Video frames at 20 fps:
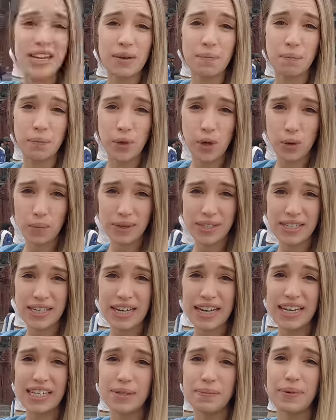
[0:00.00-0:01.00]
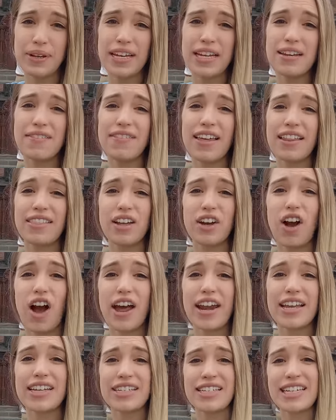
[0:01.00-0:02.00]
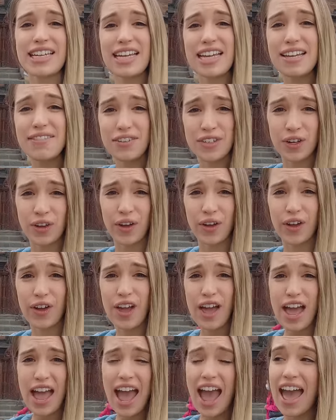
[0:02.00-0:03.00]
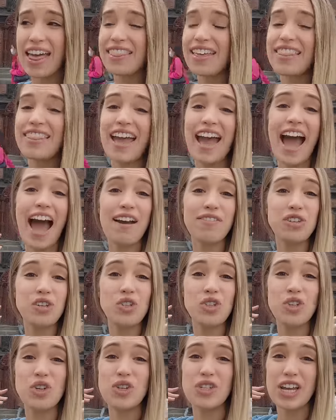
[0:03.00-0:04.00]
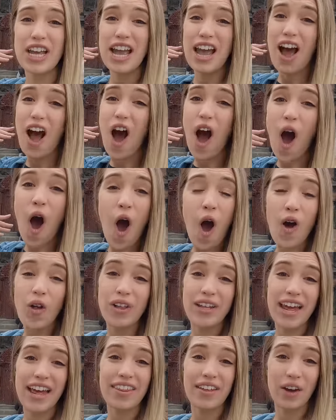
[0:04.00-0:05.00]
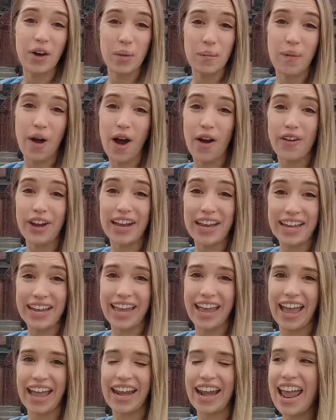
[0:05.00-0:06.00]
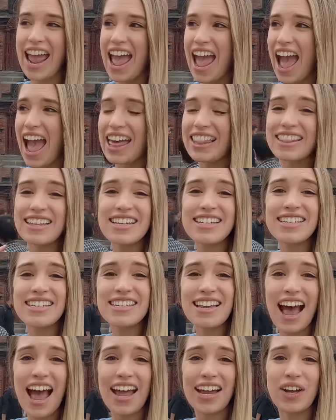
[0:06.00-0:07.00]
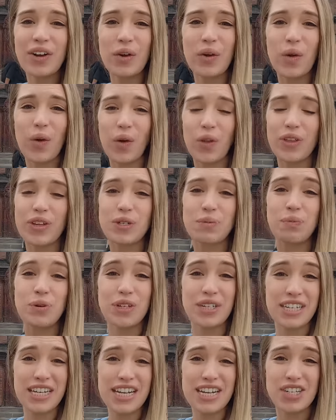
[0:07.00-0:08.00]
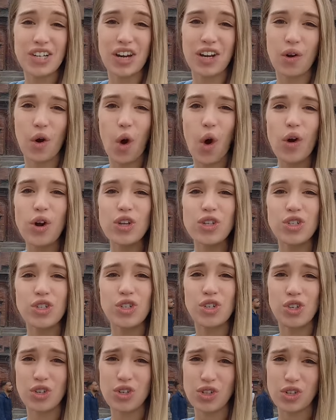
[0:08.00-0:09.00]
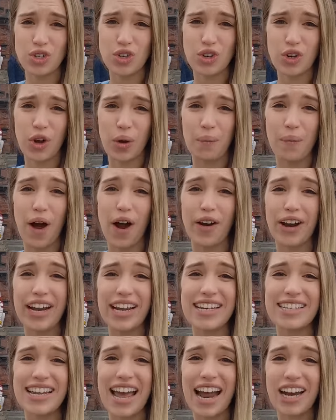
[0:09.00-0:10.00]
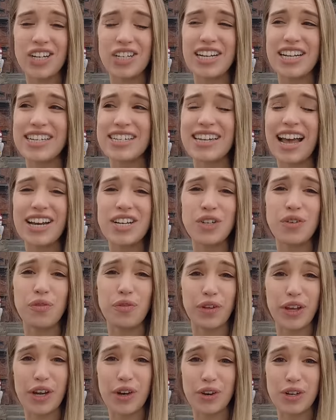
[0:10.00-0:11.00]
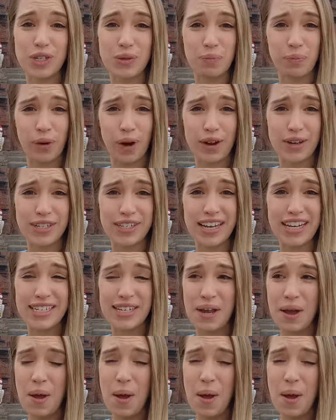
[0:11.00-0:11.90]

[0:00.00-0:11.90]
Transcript: hit puberty, it's believed that the goddess leaves her. And then they have to choose a whole nother Kumari again. And this cycle or this procedure in order to choose a new Kumari is actually such a vigorous process